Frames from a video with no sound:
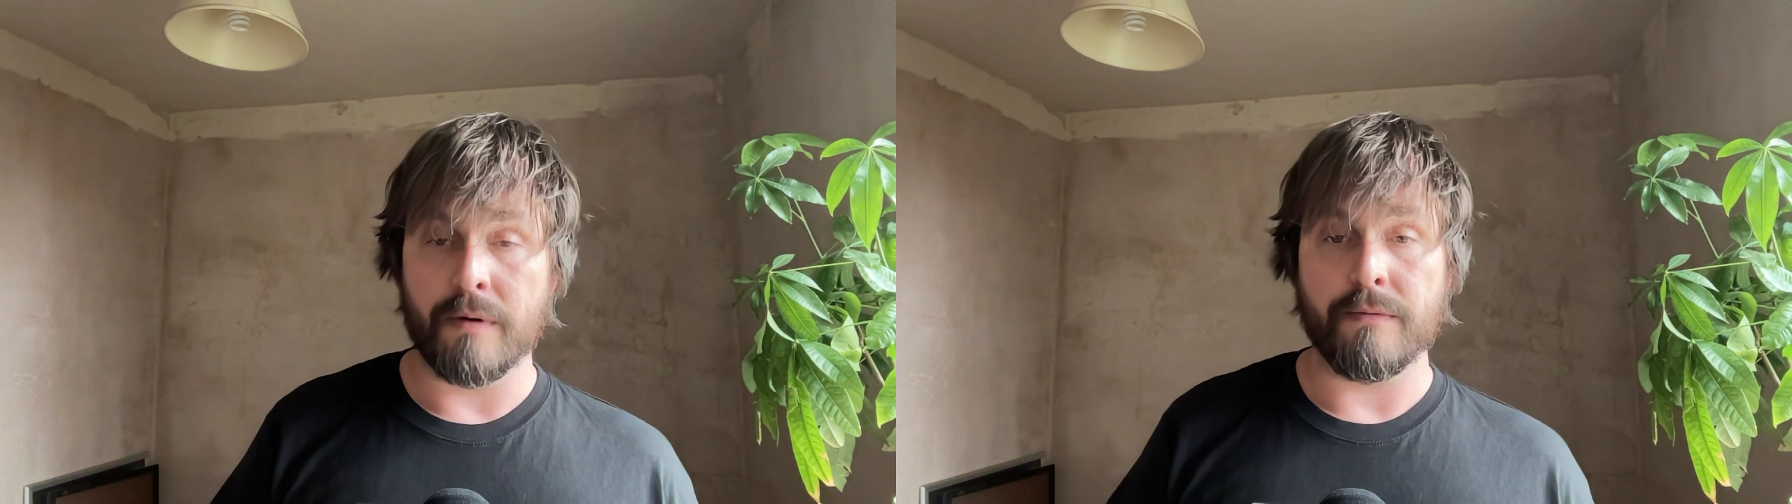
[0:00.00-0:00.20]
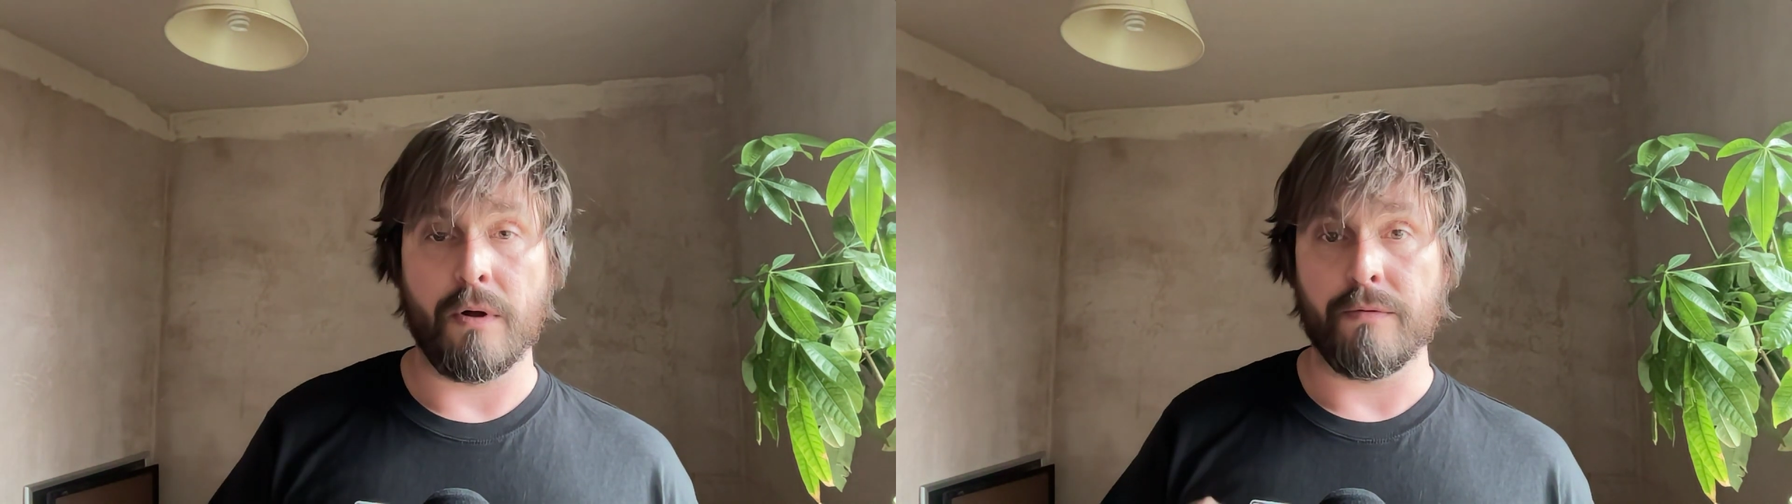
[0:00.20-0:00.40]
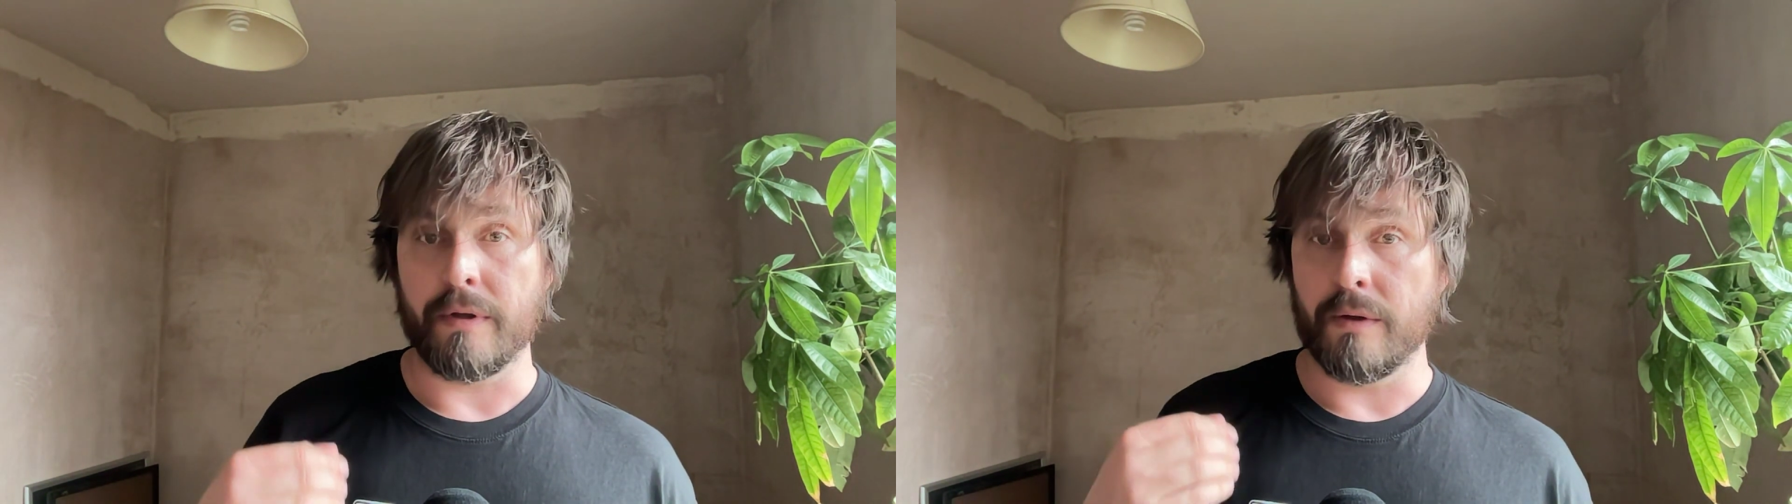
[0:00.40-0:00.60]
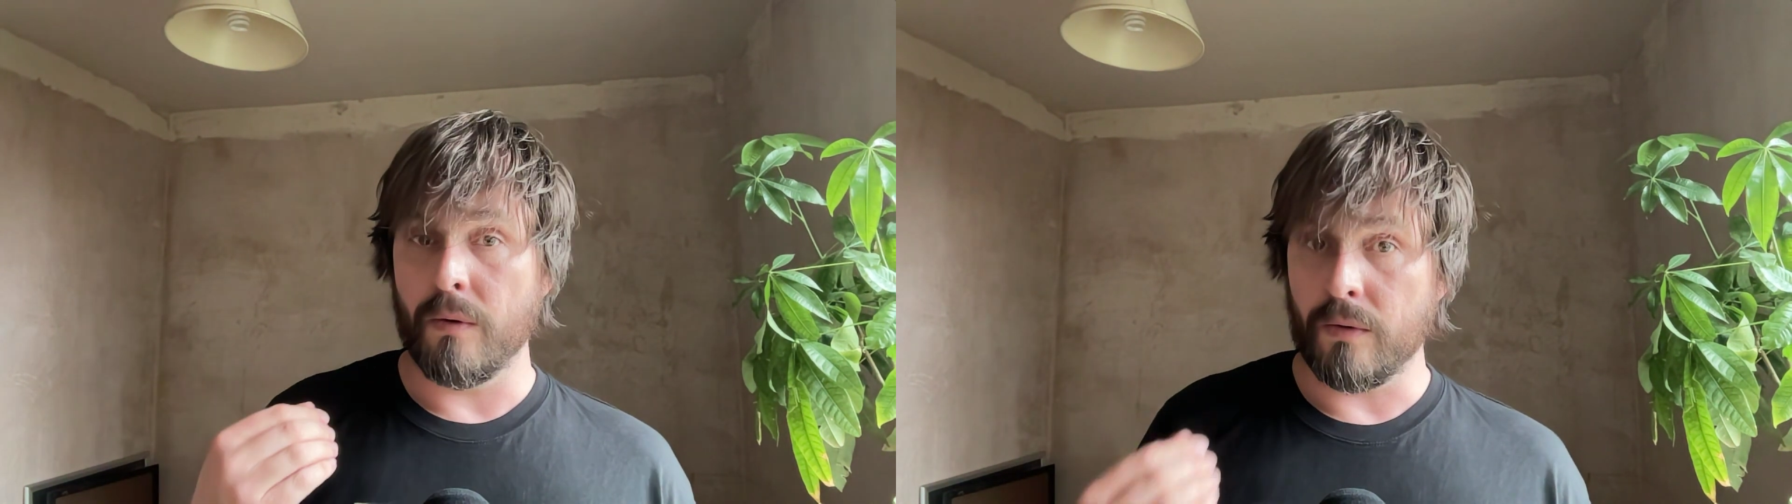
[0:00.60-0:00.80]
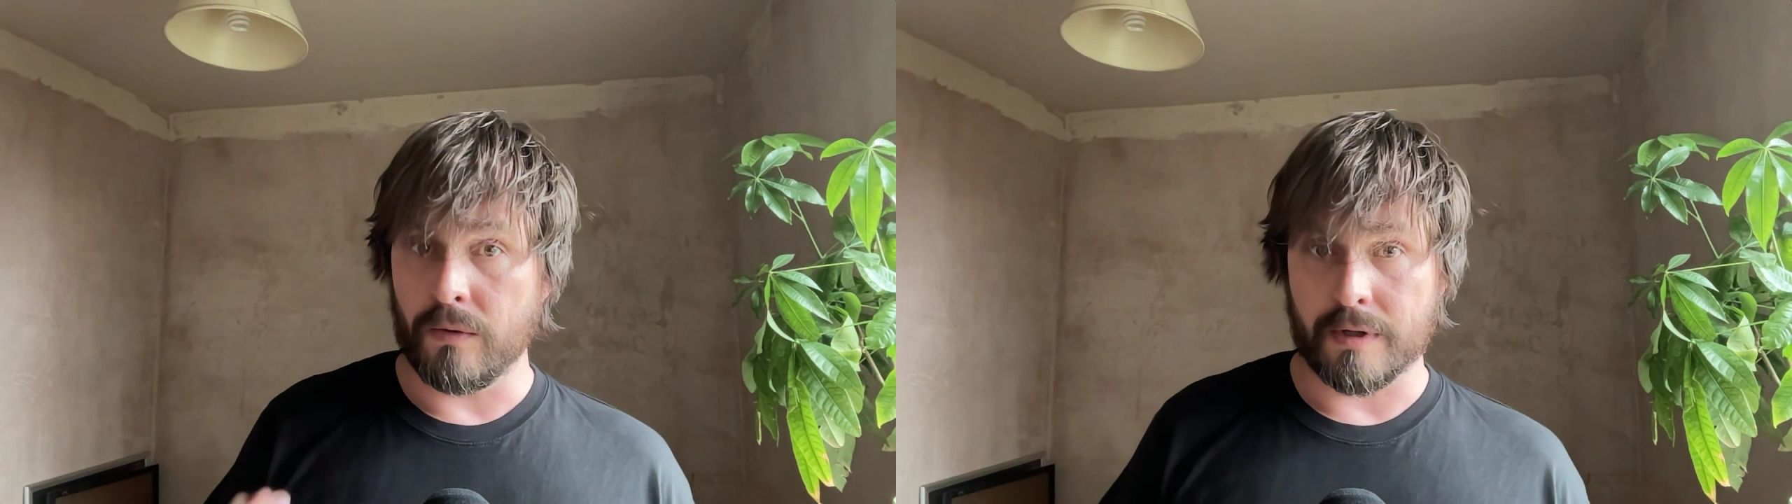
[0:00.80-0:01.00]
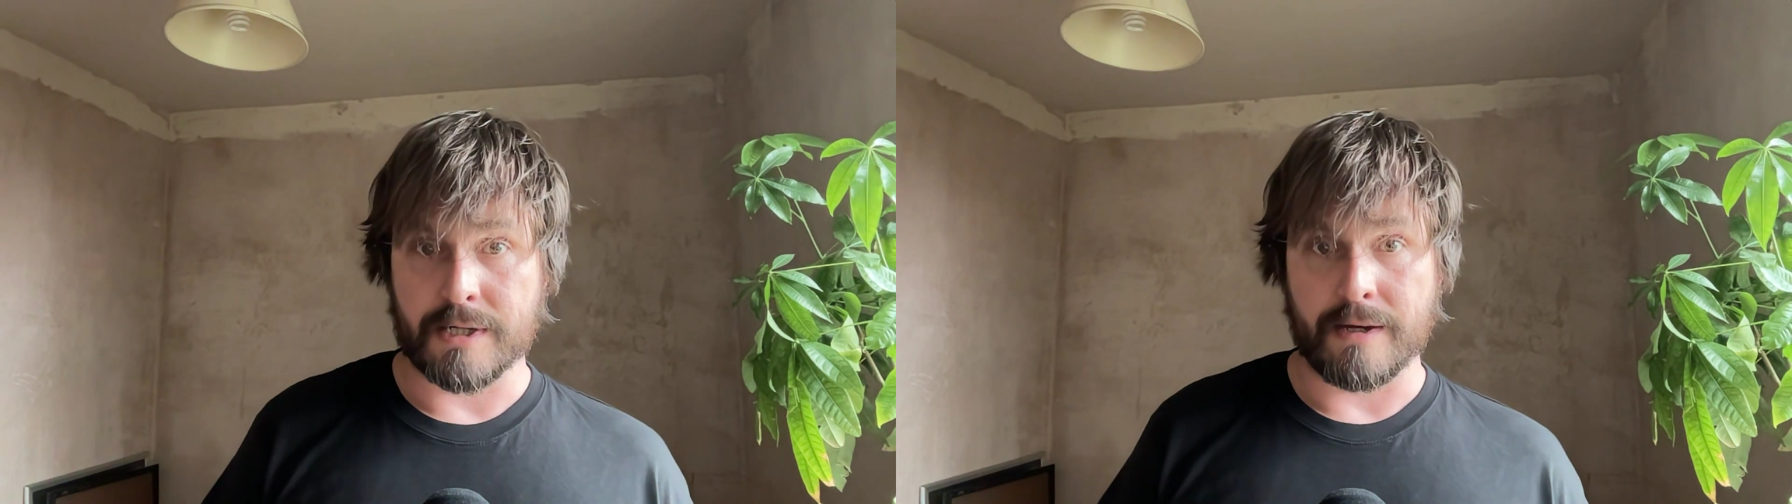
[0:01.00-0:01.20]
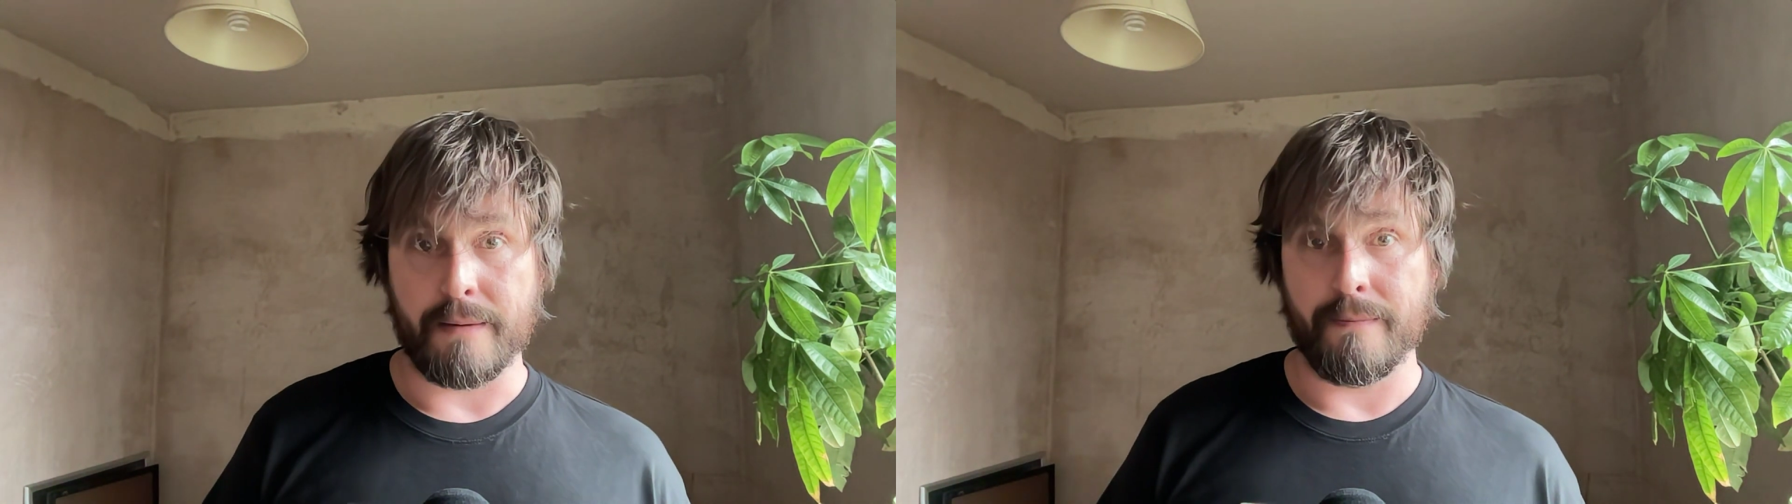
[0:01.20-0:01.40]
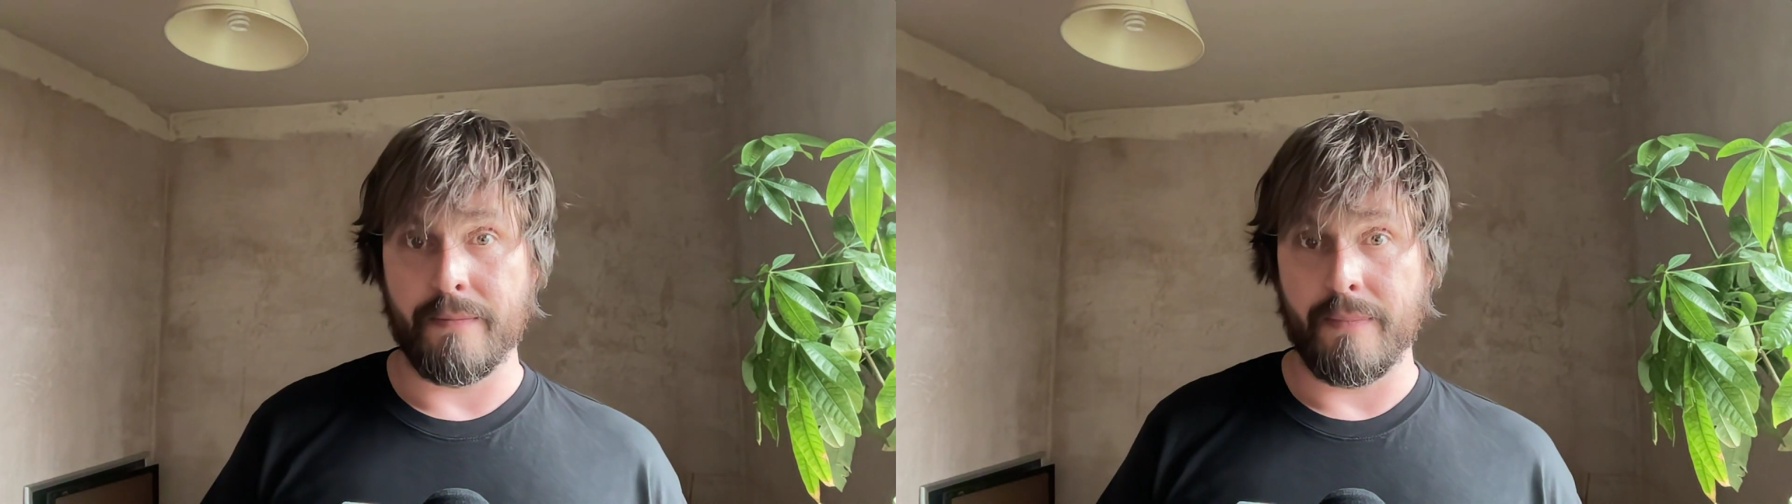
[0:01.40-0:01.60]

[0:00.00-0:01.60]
evolving all the time.